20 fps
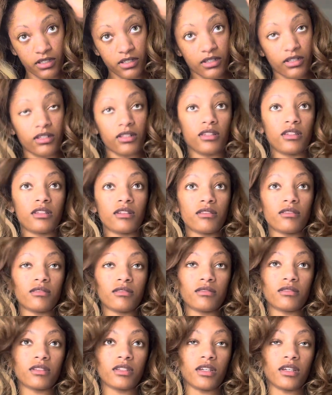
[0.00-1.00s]
A little,
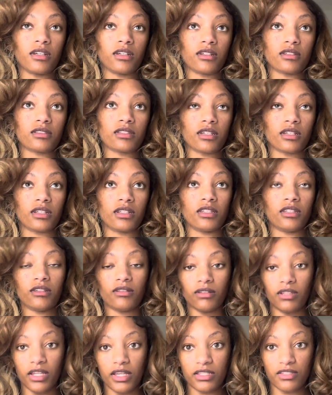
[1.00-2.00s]
yeah, it's like a little
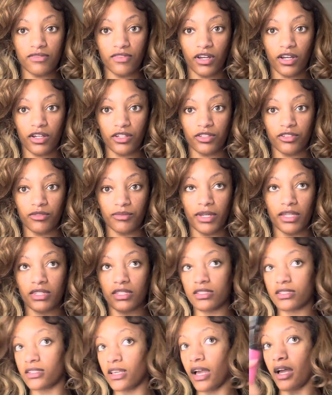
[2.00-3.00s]
less volume at the
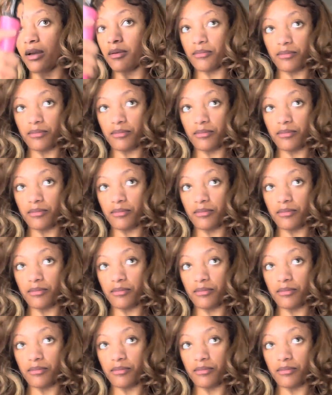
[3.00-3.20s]
top.